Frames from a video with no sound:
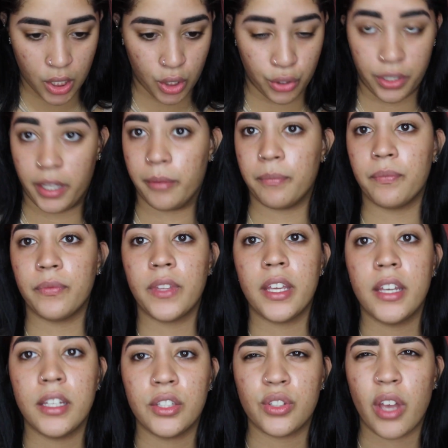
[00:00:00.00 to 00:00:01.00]
Okay,
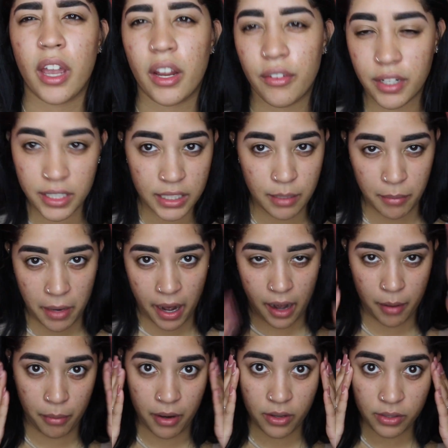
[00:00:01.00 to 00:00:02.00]
so I already did my
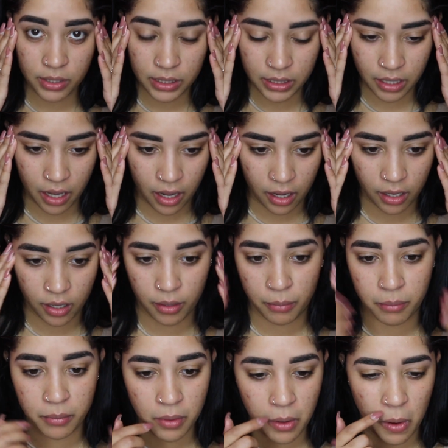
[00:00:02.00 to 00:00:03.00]
eyebrows,
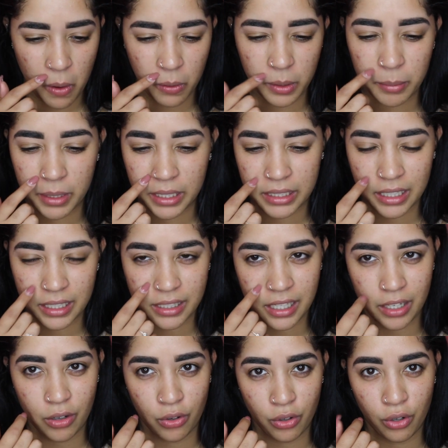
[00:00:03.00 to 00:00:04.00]
only because I
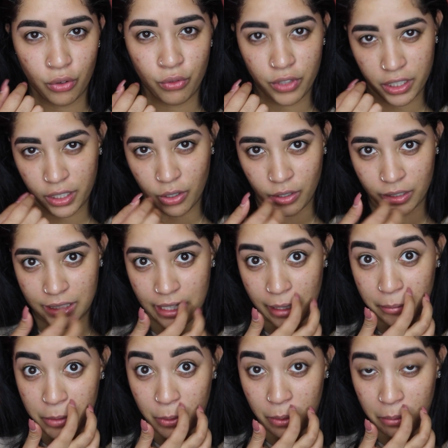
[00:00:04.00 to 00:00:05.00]
take a really long
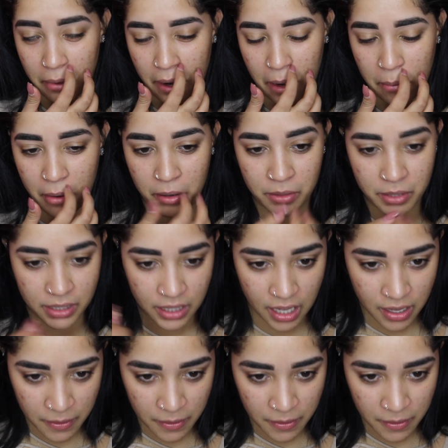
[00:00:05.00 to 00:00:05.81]
time doing my eyebrows.